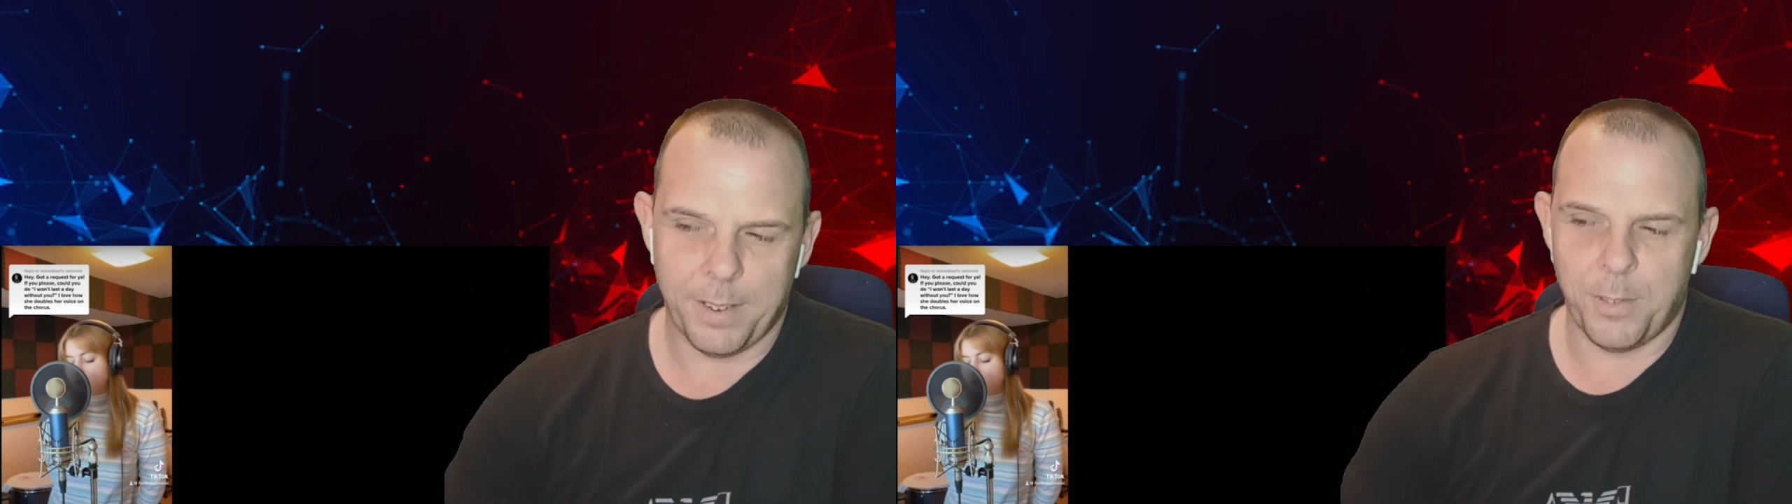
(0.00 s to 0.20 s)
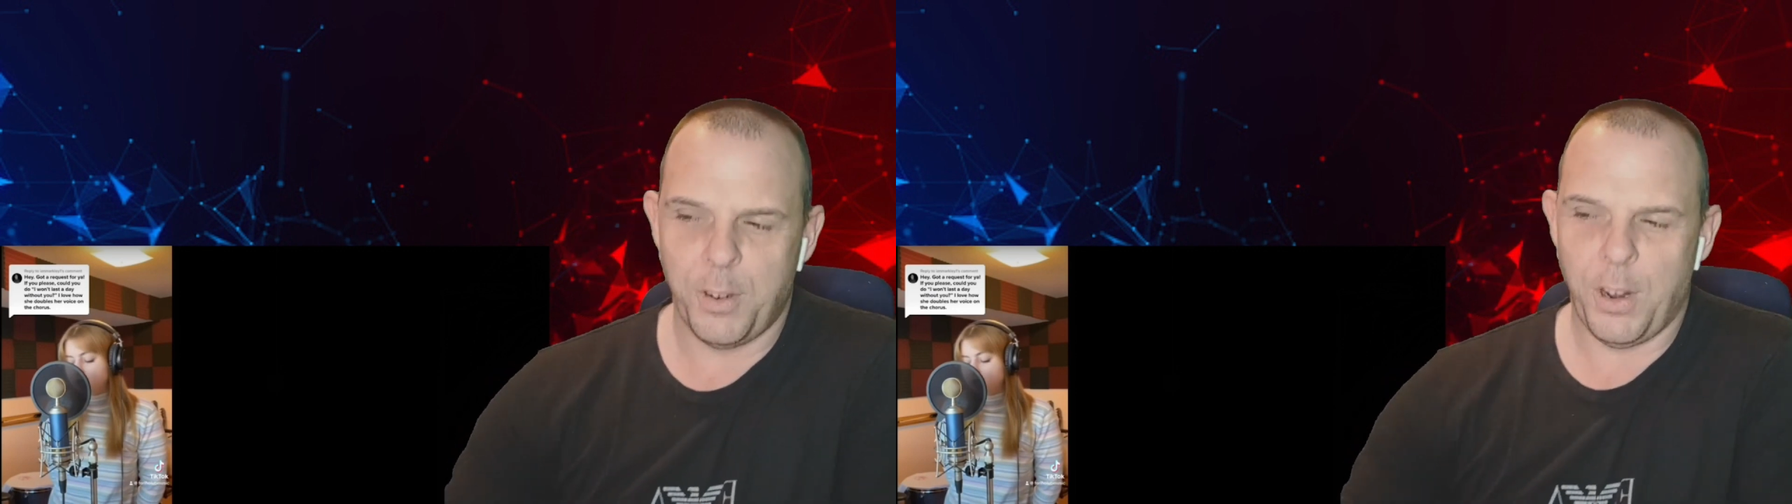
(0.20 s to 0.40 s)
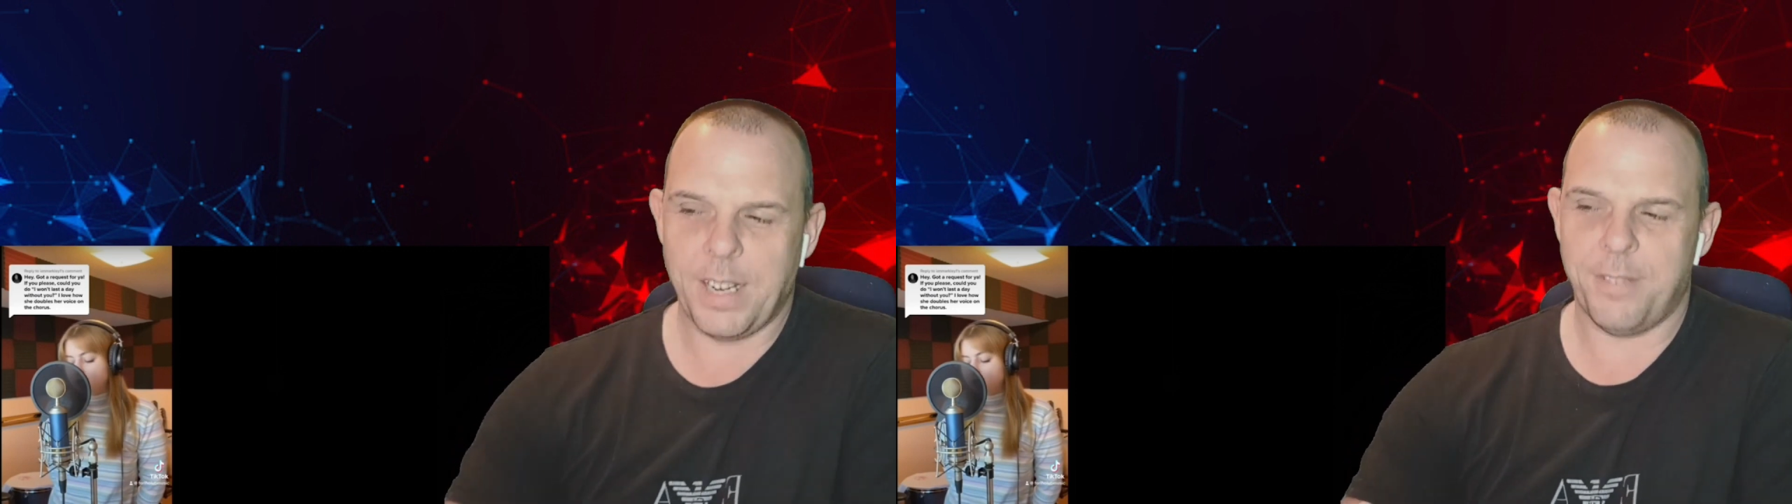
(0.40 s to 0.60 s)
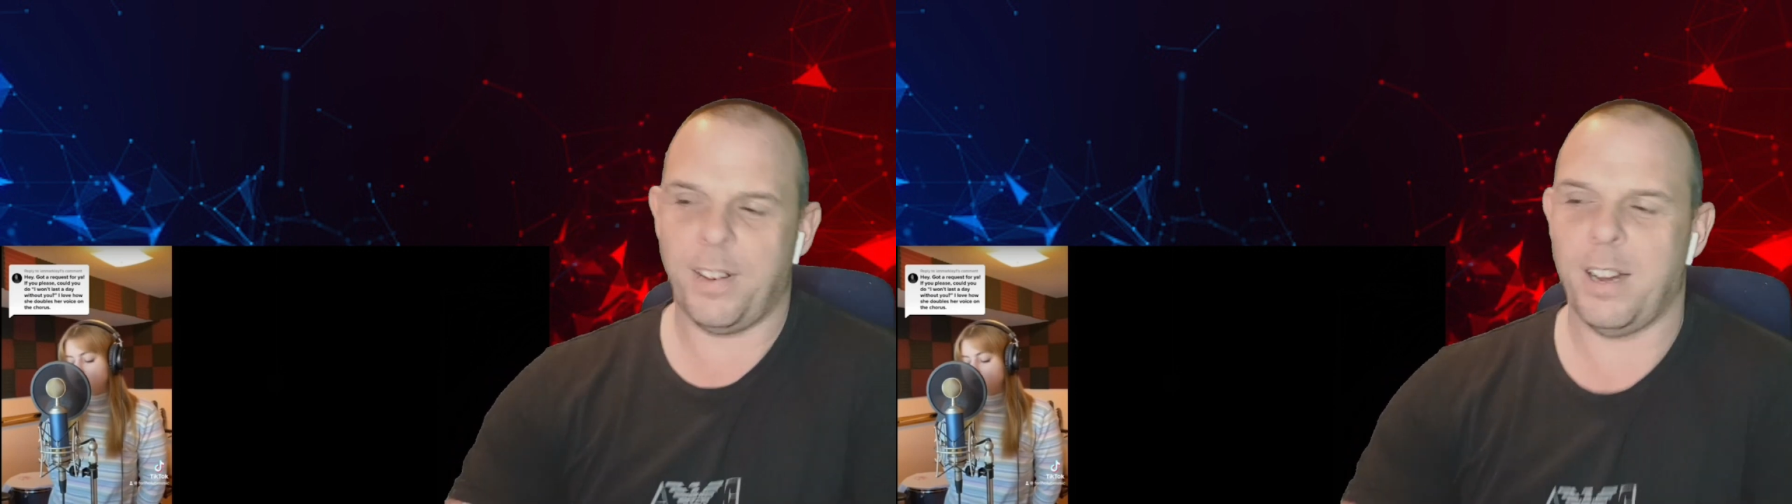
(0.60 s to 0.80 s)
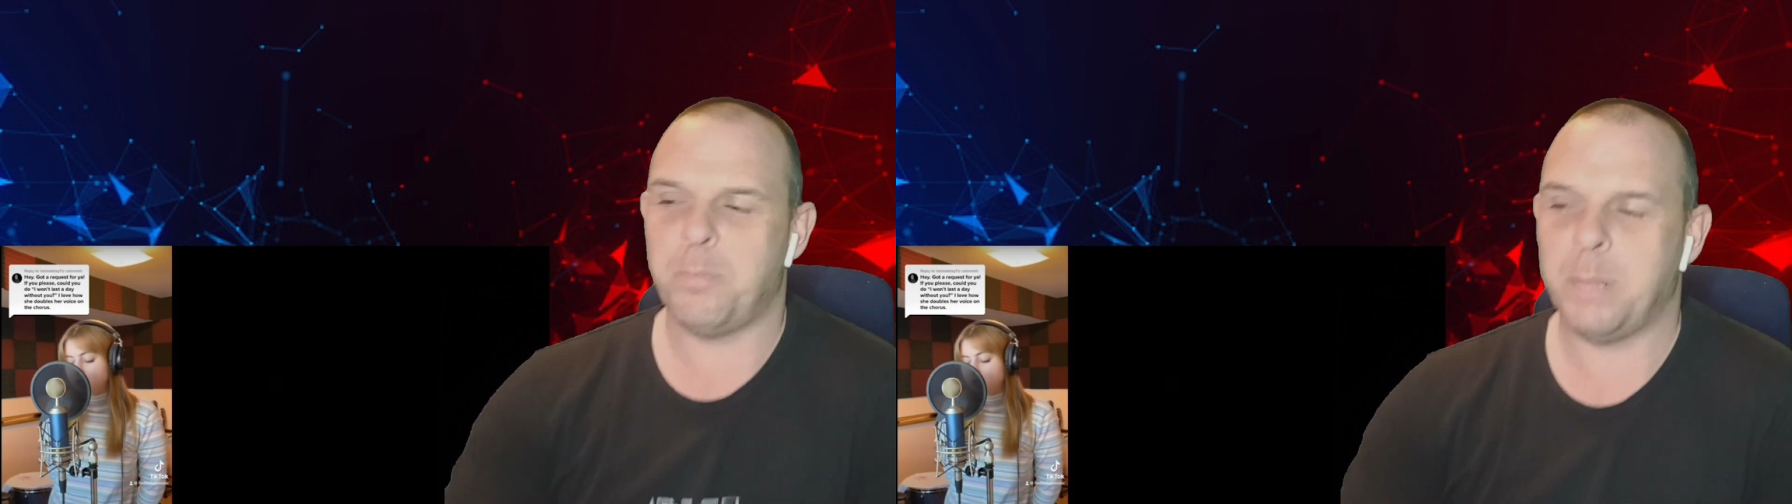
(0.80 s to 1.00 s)

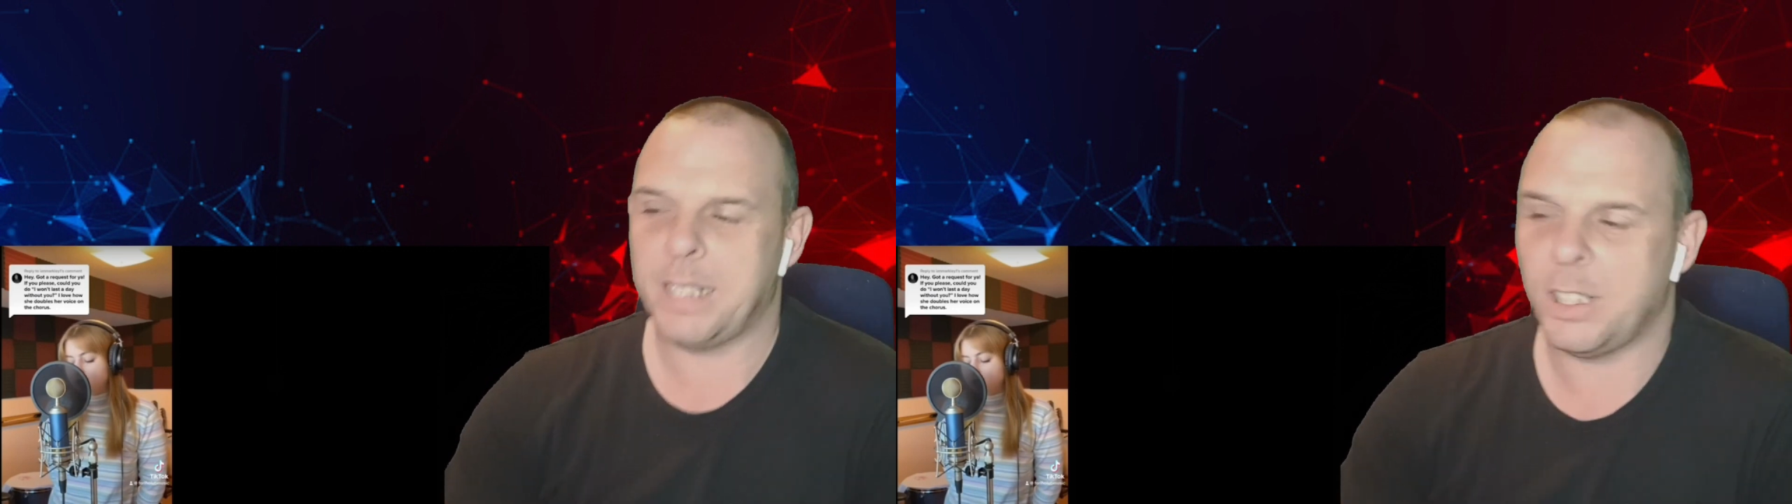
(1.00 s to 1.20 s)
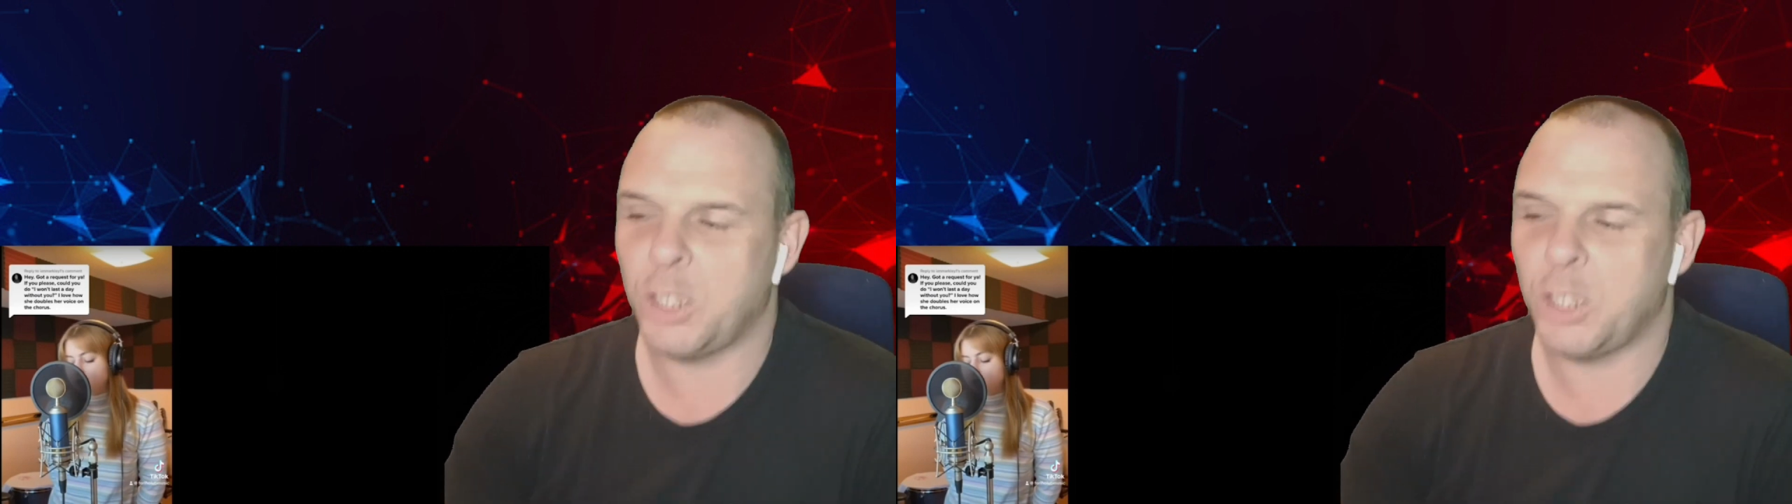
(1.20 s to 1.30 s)
95%